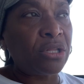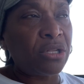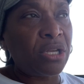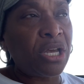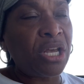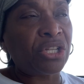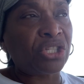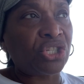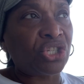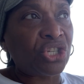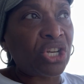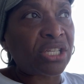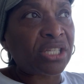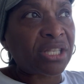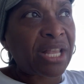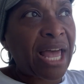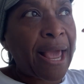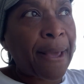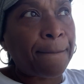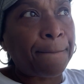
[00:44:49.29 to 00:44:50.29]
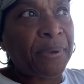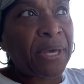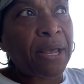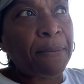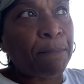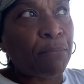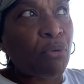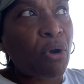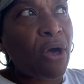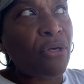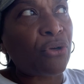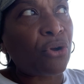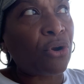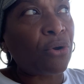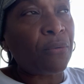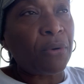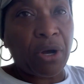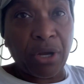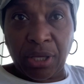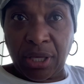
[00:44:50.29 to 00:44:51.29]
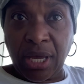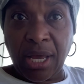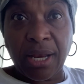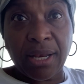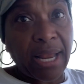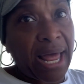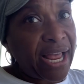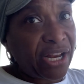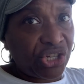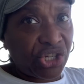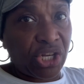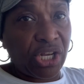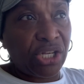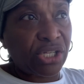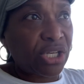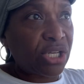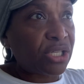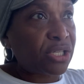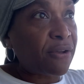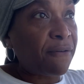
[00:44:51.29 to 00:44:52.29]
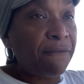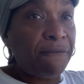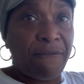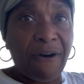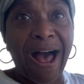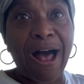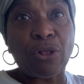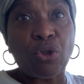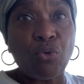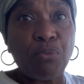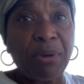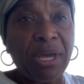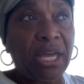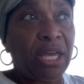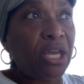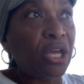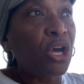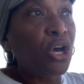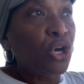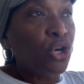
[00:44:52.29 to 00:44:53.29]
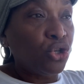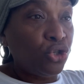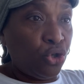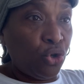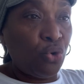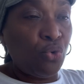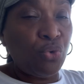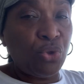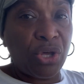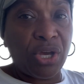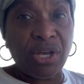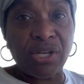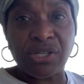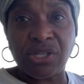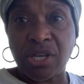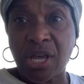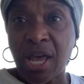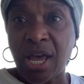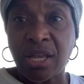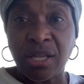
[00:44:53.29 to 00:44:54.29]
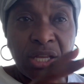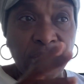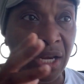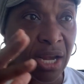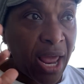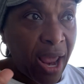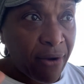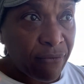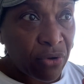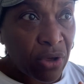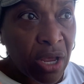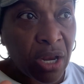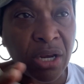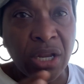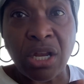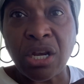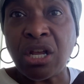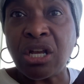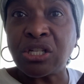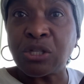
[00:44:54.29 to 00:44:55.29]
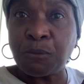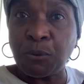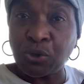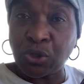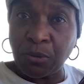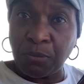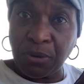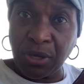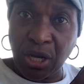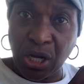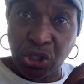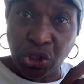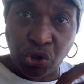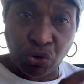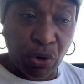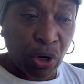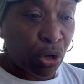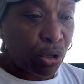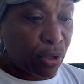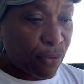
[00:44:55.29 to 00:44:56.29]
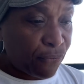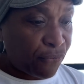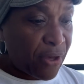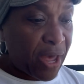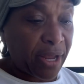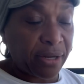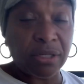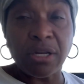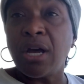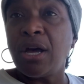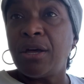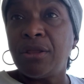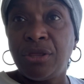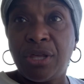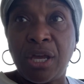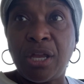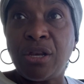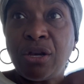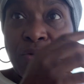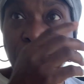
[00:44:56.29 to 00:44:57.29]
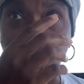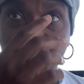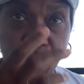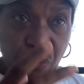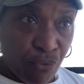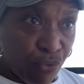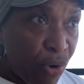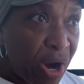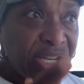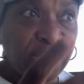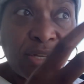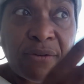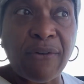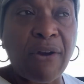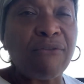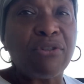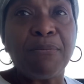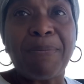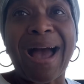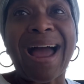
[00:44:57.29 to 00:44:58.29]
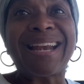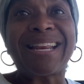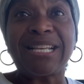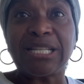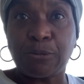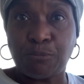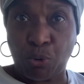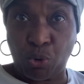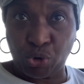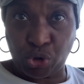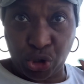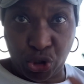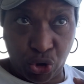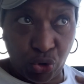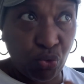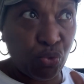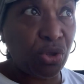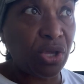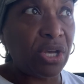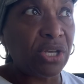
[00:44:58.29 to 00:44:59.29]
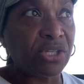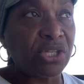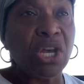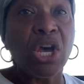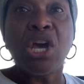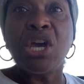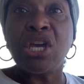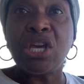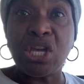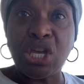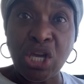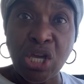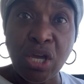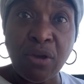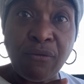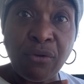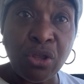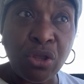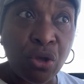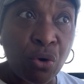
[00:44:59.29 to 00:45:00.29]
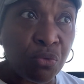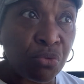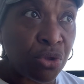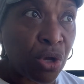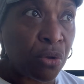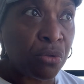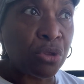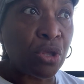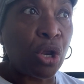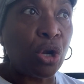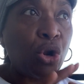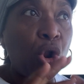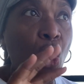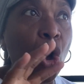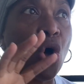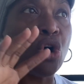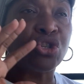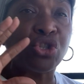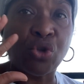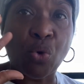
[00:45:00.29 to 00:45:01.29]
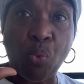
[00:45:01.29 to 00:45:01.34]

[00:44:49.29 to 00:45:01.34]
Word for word: it's just like Big Brother, again, like Jesus, follow me do this and then every and then it's supposed to be a trickle effect then the rest of everybody is supposed to do this even the the, the laws the